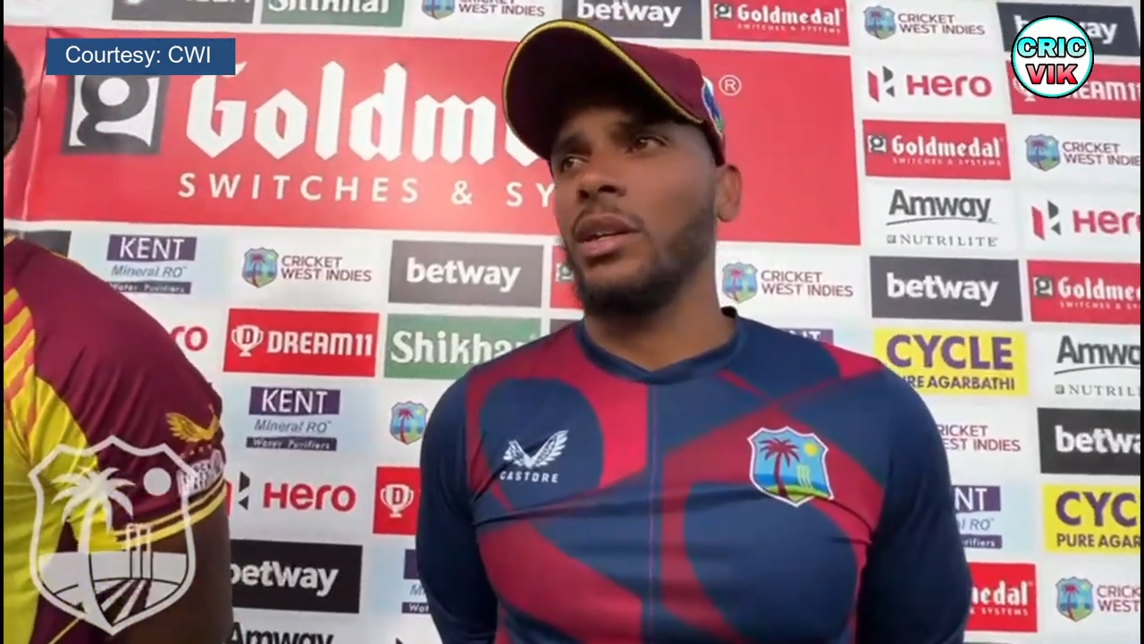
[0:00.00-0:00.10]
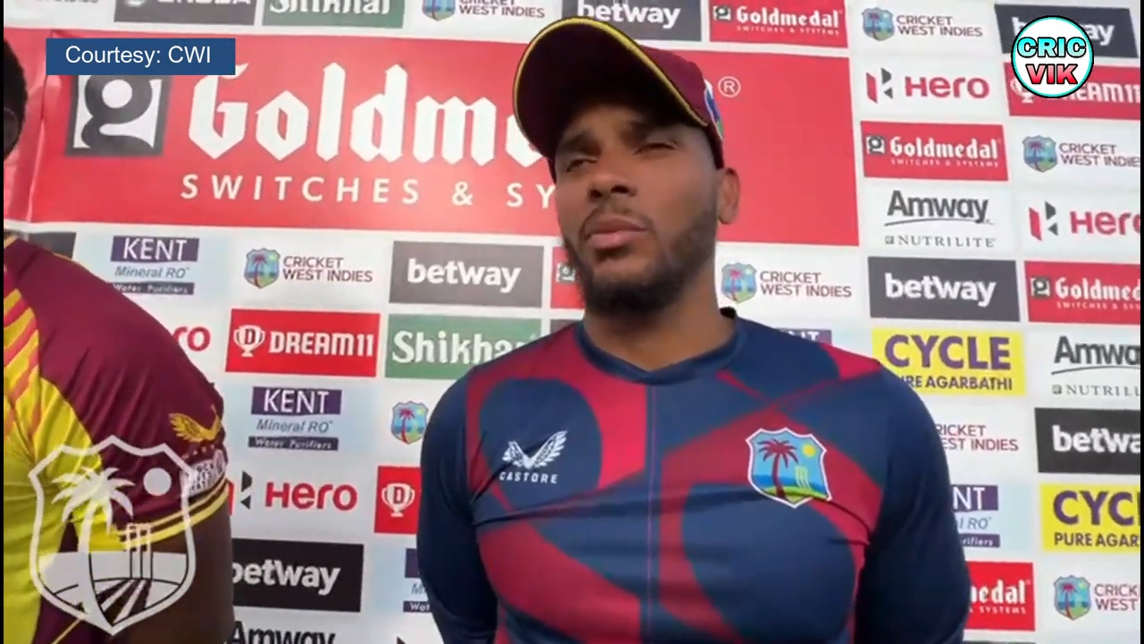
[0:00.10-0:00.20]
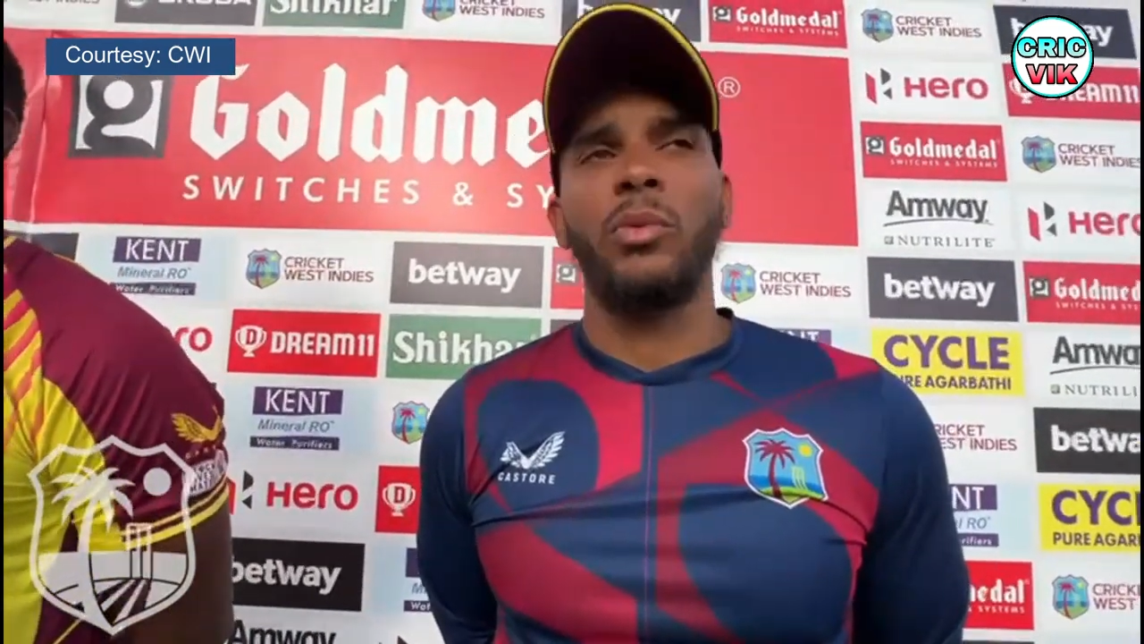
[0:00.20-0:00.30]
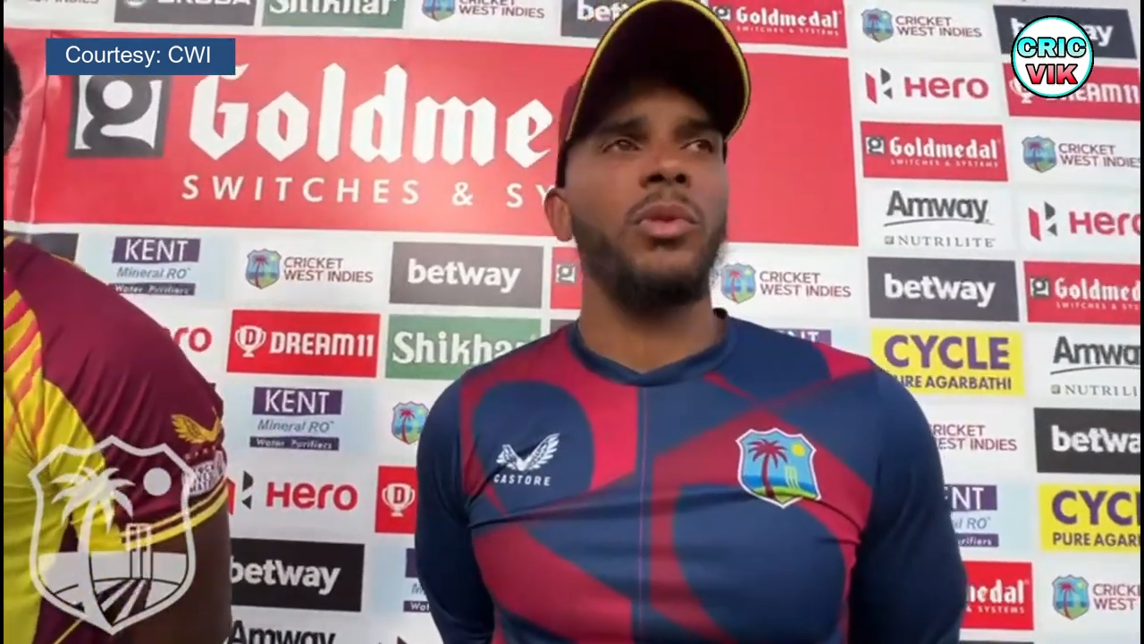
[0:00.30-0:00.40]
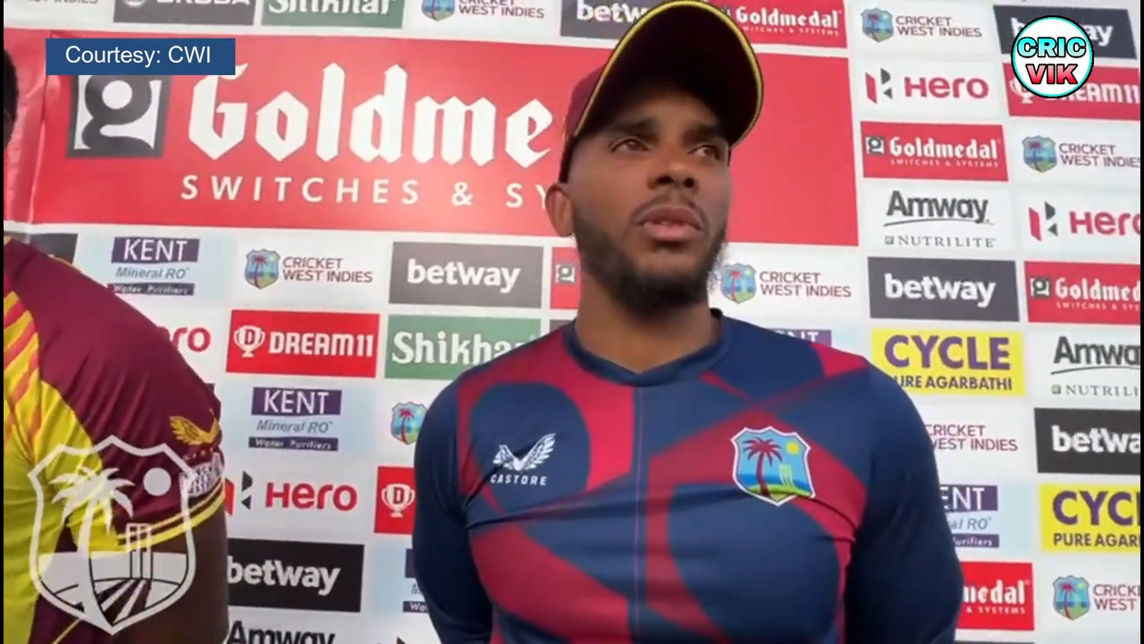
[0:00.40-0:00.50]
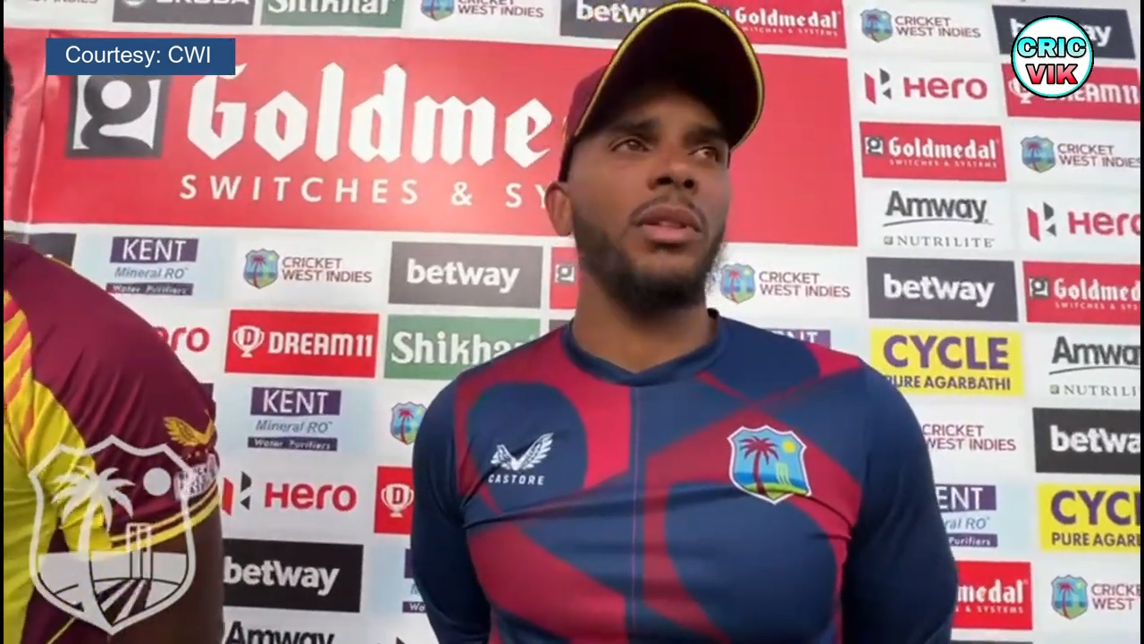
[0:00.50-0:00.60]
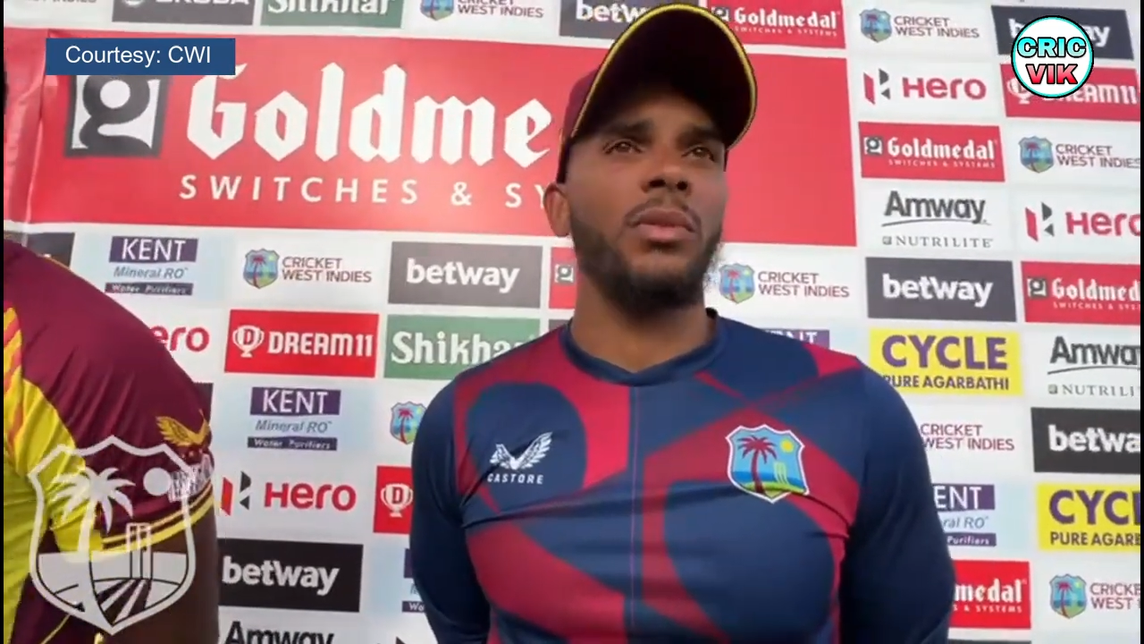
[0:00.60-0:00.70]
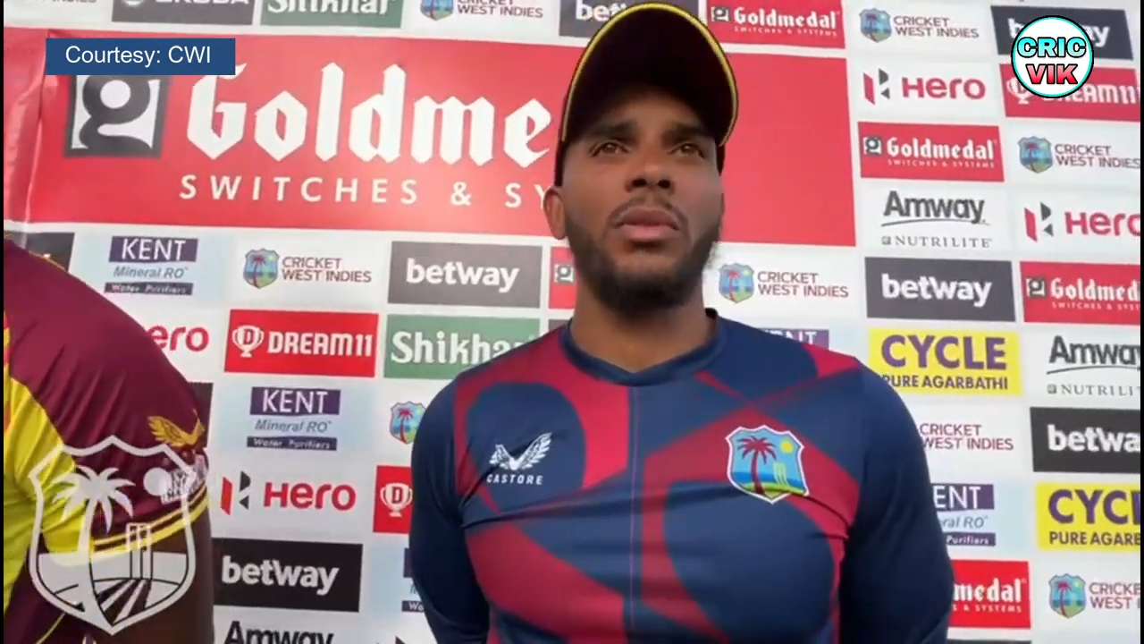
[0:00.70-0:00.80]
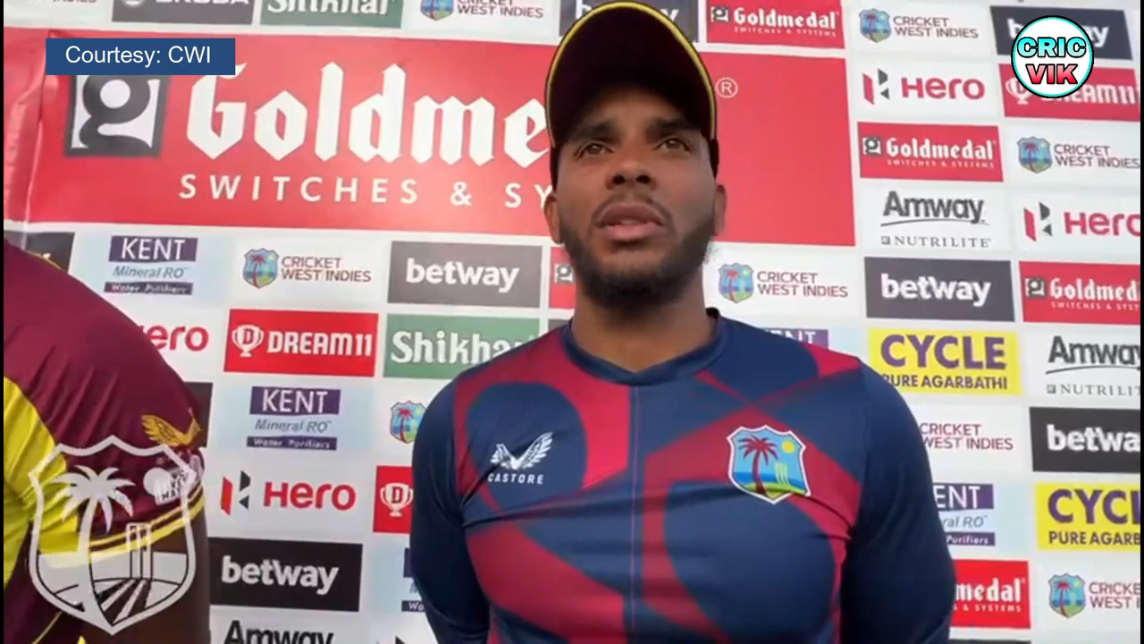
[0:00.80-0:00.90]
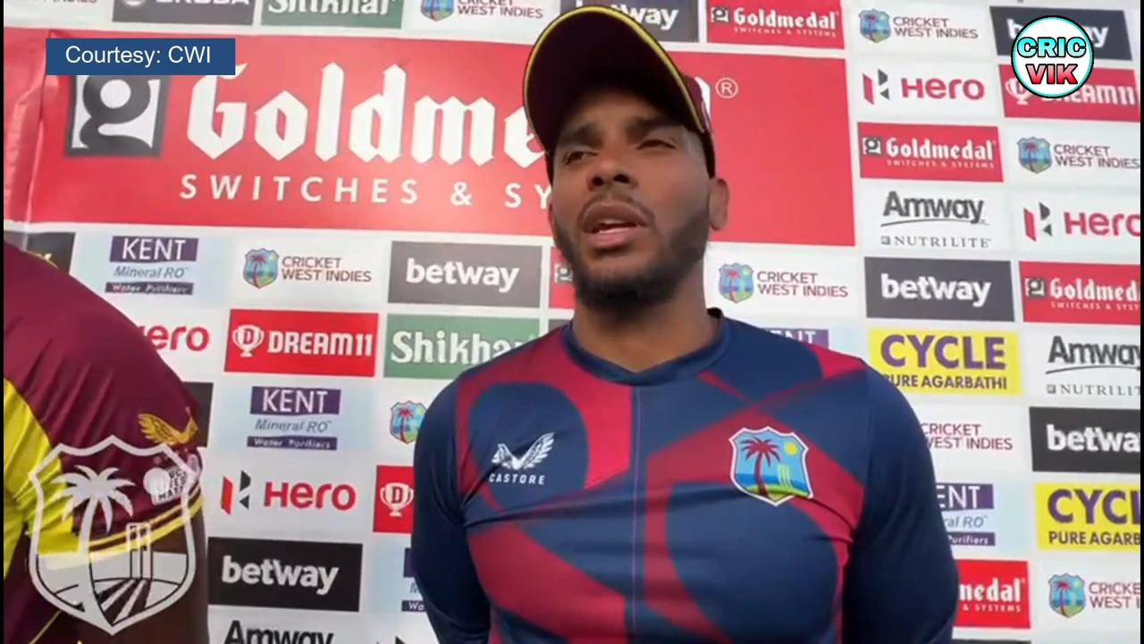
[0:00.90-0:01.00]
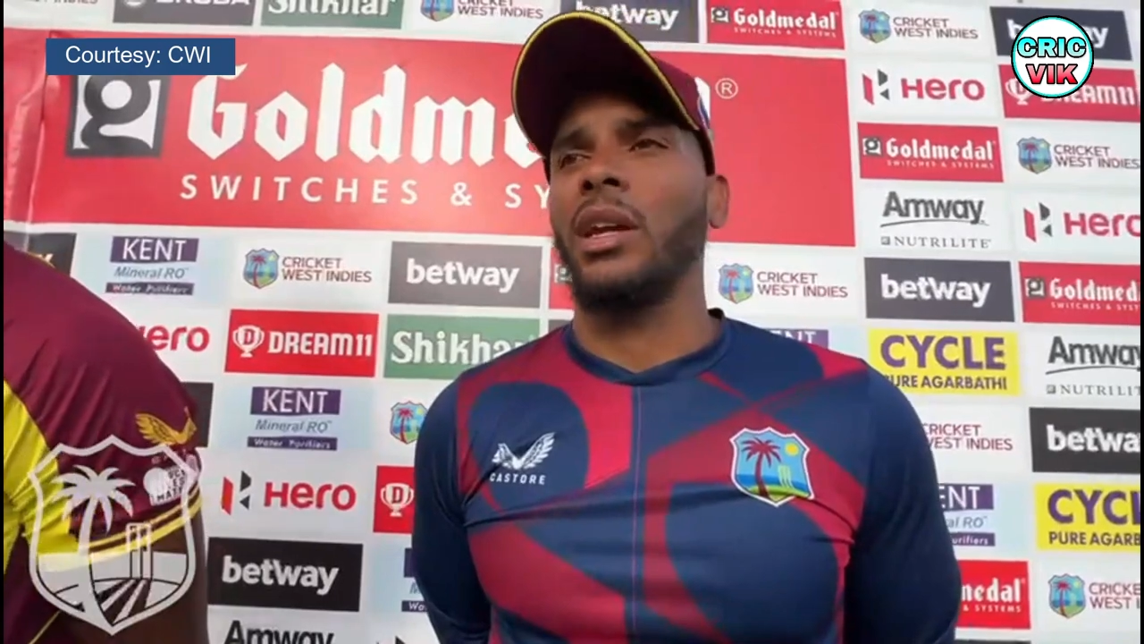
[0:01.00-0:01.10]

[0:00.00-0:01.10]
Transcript: We won't take